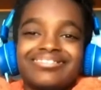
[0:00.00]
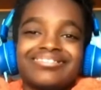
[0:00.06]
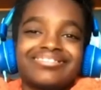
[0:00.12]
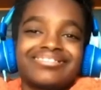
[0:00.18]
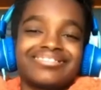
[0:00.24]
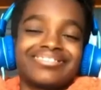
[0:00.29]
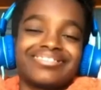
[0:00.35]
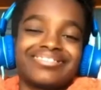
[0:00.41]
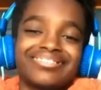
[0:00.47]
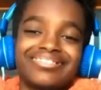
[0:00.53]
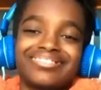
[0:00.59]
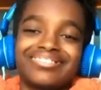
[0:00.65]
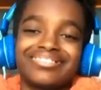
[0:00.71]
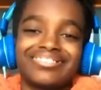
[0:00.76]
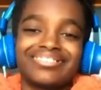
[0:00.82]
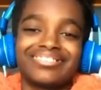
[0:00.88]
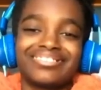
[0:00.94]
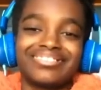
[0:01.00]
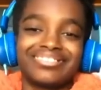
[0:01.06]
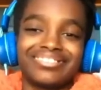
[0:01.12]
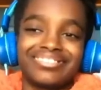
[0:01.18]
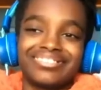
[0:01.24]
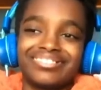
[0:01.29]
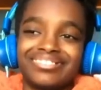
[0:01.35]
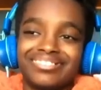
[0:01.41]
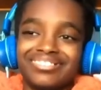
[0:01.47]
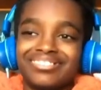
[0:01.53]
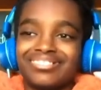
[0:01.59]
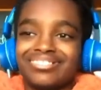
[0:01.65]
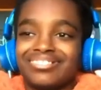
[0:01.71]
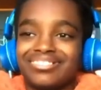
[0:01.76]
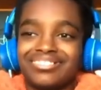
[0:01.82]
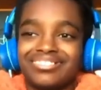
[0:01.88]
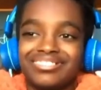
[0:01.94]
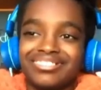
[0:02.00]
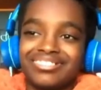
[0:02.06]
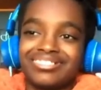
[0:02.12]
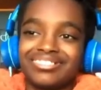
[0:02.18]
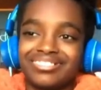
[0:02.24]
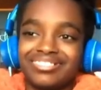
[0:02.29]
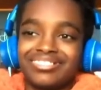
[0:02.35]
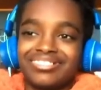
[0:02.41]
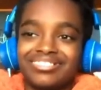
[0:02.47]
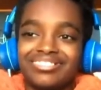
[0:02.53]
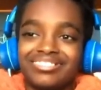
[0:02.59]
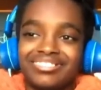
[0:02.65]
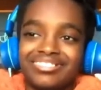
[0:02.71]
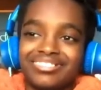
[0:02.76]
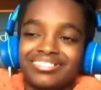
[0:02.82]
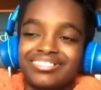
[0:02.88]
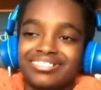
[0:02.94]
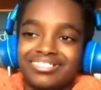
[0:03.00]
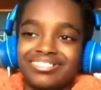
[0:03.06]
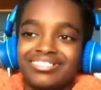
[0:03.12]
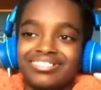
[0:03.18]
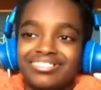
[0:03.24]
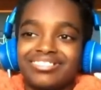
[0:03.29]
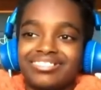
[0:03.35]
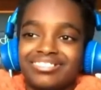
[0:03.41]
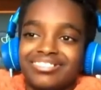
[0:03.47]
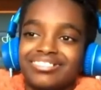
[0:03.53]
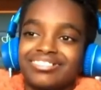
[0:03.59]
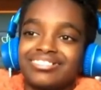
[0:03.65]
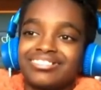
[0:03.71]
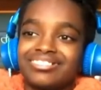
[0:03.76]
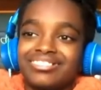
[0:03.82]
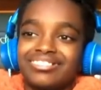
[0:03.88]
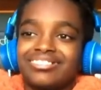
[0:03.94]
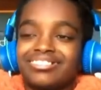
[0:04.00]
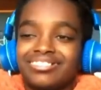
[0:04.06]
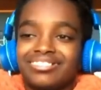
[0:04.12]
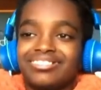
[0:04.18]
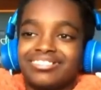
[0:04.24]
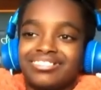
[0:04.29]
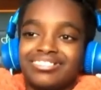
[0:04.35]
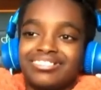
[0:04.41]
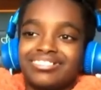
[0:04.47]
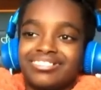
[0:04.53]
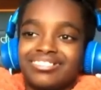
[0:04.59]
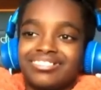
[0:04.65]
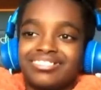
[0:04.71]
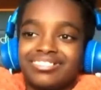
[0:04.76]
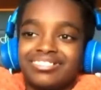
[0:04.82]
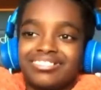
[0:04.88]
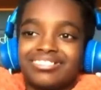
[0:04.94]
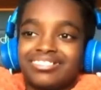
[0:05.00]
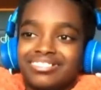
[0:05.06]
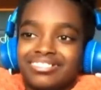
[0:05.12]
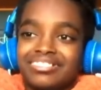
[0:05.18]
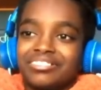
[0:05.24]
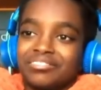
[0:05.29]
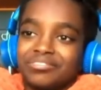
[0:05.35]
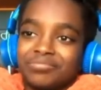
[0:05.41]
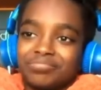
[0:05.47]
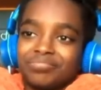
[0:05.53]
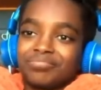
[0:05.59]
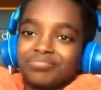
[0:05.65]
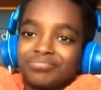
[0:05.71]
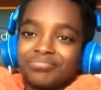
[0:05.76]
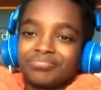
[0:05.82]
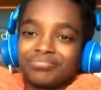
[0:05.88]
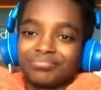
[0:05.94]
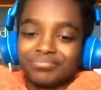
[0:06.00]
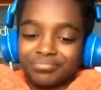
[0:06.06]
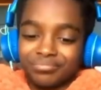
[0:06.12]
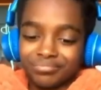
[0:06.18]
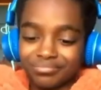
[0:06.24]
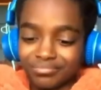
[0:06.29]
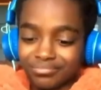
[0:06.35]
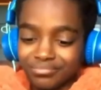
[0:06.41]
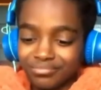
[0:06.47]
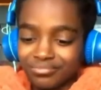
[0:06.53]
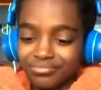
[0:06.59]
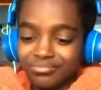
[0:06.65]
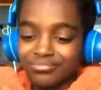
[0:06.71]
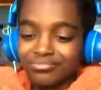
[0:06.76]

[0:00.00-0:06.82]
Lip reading: [no speech]